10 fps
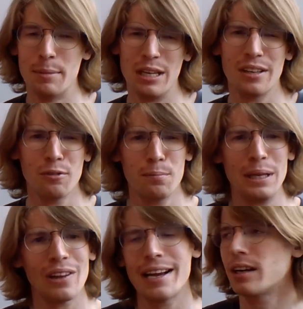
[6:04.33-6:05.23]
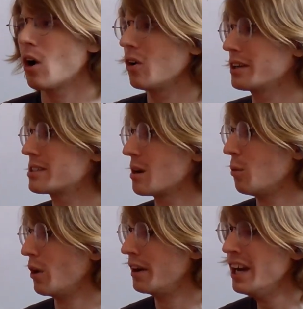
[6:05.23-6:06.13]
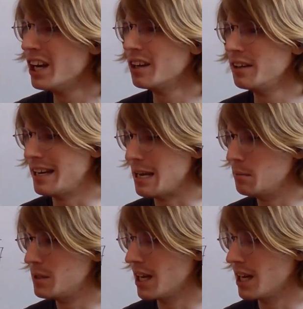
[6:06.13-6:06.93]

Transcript: It would be like calling someone named,